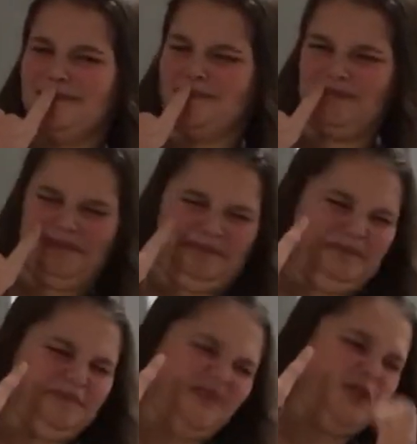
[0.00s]
It's
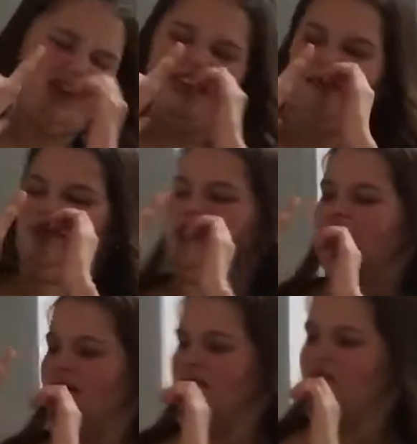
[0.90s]
okay. Okay, is
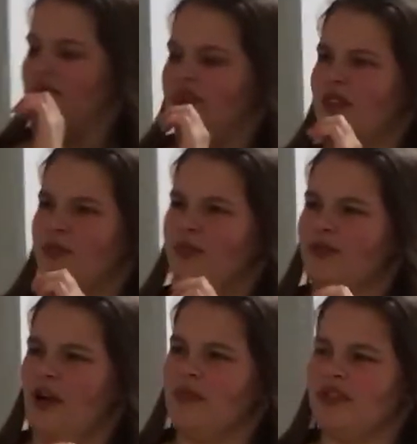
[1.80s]
it the
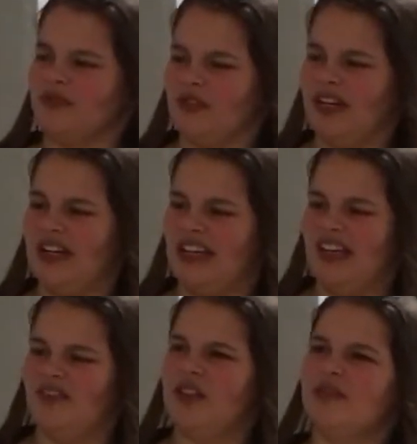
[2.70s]
promise ring I gave you?